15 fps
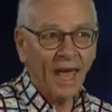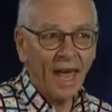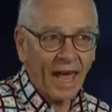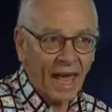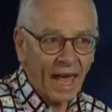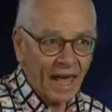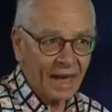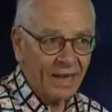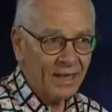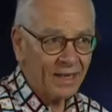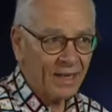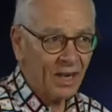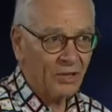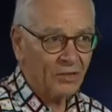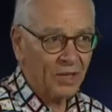and in
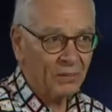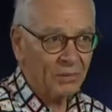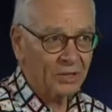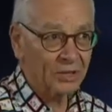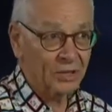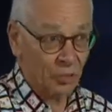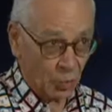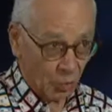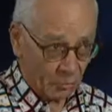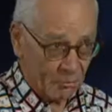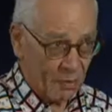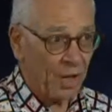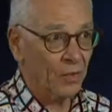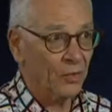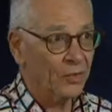low temperatures, or
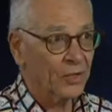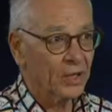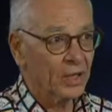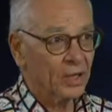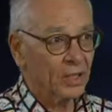both,